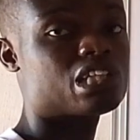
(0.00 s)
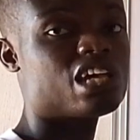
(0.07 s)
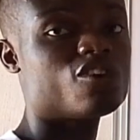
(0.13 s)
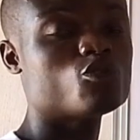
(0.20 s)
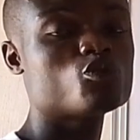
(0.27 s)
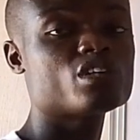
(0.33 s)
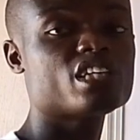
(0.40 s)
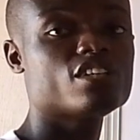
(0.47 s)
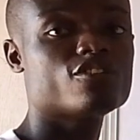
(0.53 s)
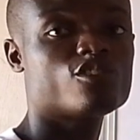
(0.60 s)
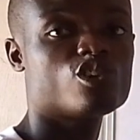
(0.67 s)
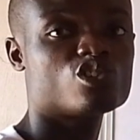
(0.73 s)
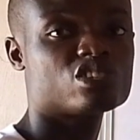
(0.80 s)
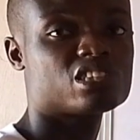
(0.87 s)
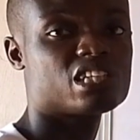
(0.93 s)
Root 11 will
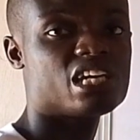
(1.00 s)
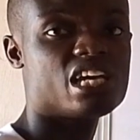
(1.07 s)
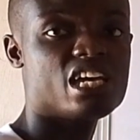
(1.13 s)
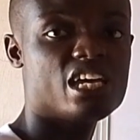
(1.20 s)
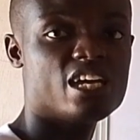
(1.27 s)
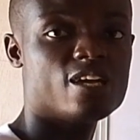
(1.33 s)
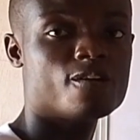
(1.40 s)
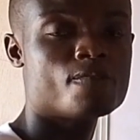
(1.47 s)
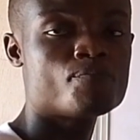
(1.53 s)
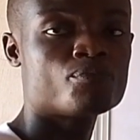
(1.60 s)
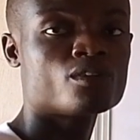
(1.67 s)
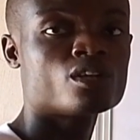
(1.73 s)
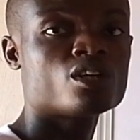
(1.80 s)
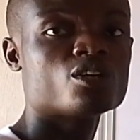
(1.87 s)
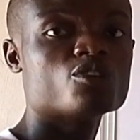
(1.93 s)
give us a
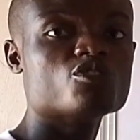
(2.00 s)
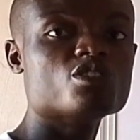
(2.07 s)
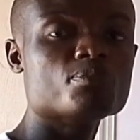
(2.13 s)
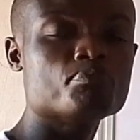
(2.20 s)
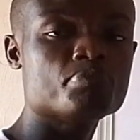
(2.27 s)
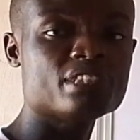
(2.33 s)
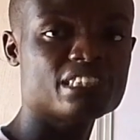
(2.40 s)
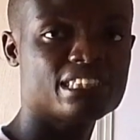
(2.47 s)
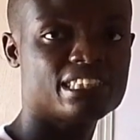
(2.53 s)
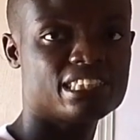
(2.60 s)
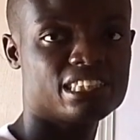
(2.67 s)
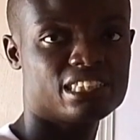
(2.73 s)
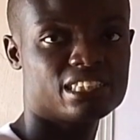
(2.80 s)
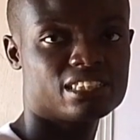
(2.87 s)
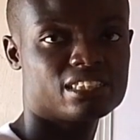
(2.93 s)

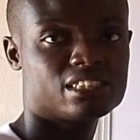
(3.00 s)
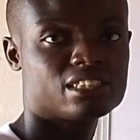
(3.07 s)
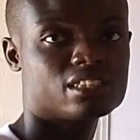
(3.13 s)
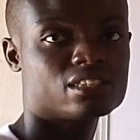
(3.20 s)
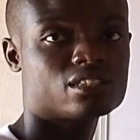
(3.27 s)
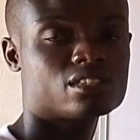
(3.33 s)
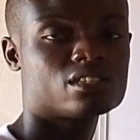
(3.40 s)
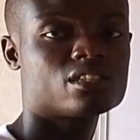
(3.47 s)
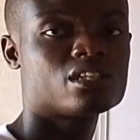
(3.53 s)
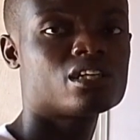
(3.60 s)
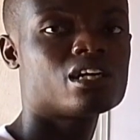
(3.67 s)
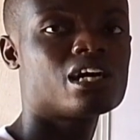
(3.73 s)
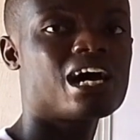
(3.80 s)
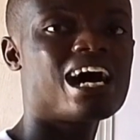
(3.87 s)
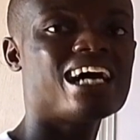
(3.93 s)
repeating
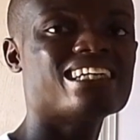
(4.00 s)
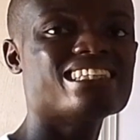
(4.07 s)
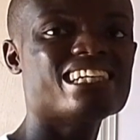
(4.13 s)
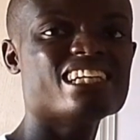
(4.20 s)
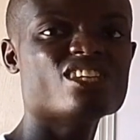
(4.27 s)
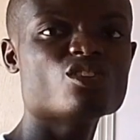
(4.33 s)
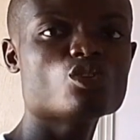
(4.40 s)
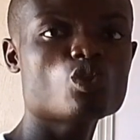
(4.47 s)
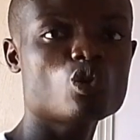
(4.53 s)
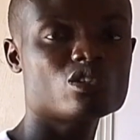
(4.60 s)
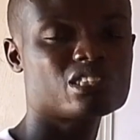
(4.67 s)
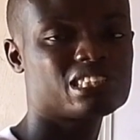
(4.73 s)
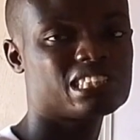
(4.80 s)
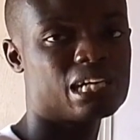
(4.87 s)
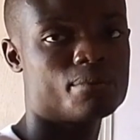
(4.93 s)
and a
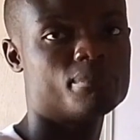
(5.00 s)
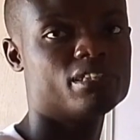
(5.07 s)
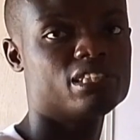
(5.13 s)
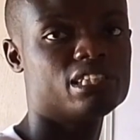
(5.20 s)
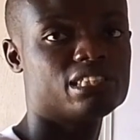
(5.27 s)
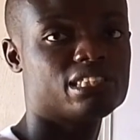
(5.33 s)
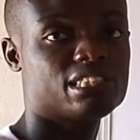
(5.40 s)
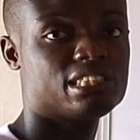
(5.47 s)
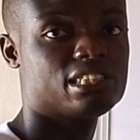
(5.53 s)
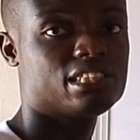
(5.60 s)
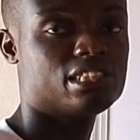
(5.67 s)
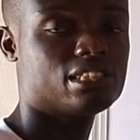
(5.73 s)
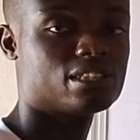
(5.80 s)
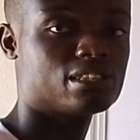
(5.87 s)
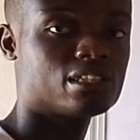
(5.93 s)

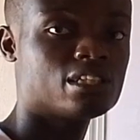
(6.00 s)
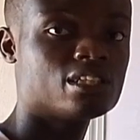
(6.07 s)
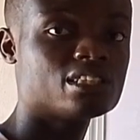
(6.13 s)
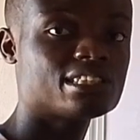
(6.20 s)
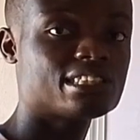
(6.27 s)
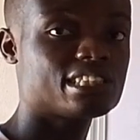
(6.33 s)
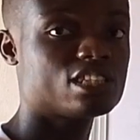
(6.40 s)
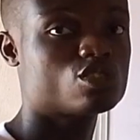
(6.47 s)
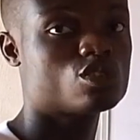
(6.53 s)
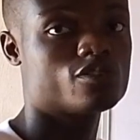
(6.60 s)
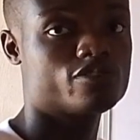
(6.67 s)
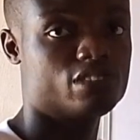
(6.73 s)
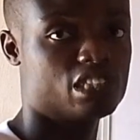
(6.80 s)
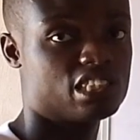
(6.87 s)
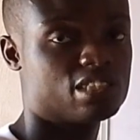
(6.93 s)
non-terminating
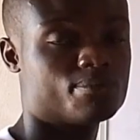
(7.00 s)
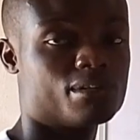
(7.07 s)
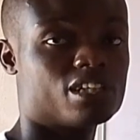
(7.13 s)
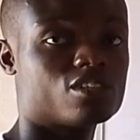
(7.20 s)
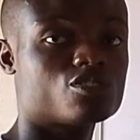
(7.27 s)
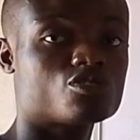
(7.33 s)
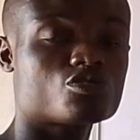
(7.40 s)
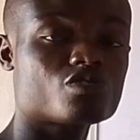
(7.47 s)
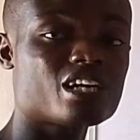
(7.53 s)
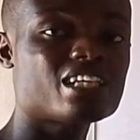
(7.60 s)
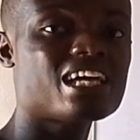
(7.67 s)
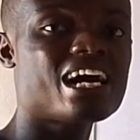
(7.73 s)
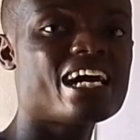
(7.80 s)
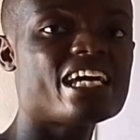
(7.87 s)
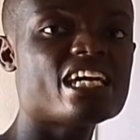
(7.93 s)
set of decimals,
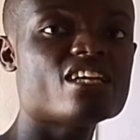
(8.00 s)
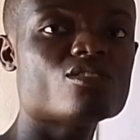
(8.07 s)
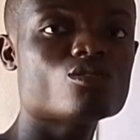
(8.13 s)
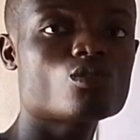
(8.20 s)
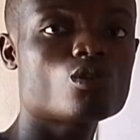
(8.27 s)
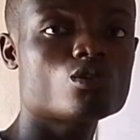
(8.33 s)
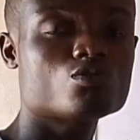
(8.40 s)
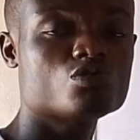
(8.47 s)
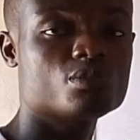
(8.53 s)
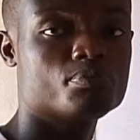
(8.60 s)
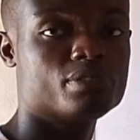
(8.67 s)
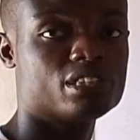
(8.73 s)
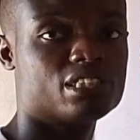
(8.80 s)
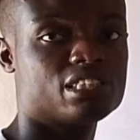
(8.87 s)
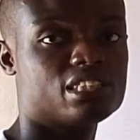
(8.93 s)
rather a
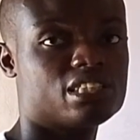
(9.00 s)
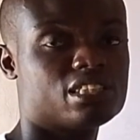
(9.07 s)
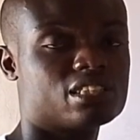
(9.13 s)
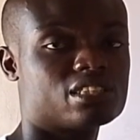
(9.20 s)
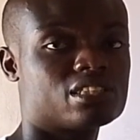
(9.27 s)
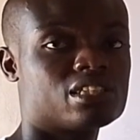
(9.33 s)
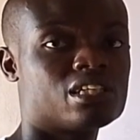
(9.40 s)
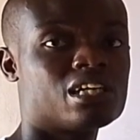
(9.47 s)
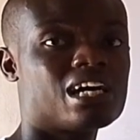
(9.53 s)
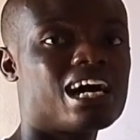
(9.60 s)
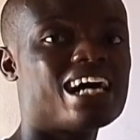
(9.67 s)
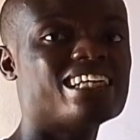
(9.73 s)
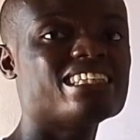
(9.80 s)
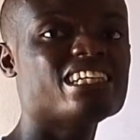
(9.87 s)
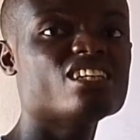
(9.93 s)
non-repeating
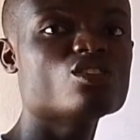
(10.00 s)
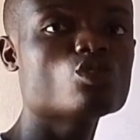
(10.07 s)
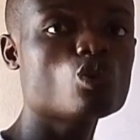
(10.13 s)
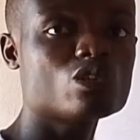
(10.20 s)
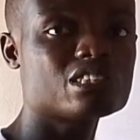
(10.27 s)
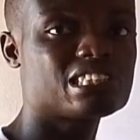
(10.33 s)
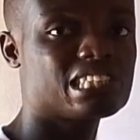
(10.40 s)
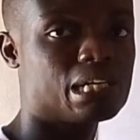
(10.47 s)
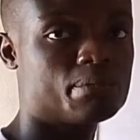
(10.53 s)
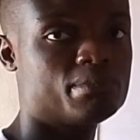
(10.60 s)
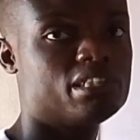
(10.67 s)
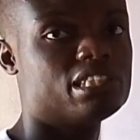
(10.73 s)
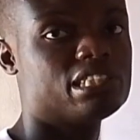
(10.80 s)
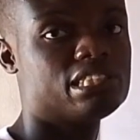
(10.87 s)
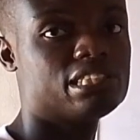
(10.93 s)
and a
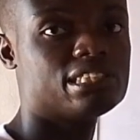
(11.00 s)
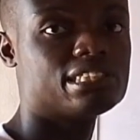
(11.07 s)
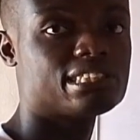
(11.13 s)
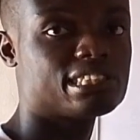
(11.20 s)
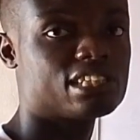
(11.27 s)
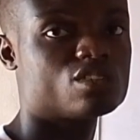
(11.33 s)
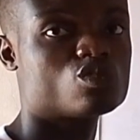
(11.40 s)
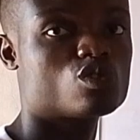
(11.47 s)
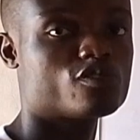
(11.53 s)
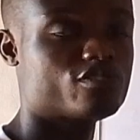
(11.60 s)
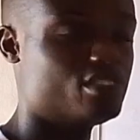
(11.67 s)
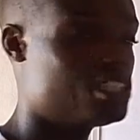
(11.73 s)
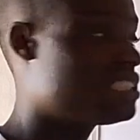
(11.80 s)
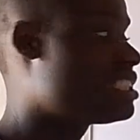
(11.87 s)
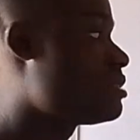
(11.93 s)
non-terminating
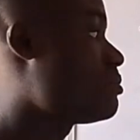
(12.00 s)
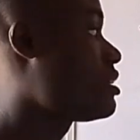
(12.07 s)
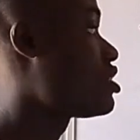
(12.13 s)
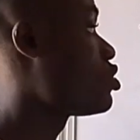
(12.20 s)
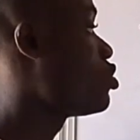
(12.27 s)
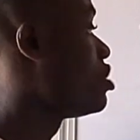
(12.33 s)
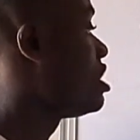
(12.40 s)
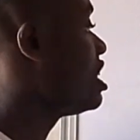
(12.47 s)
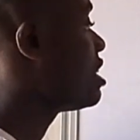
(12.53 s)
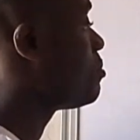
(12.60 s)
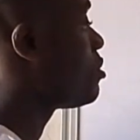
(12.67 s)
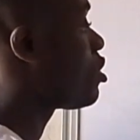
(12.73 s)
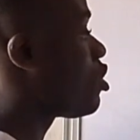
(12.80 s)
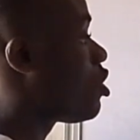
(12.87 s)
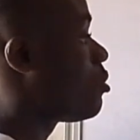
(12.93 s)
set of decimals. So
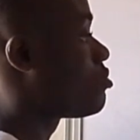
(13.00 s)
this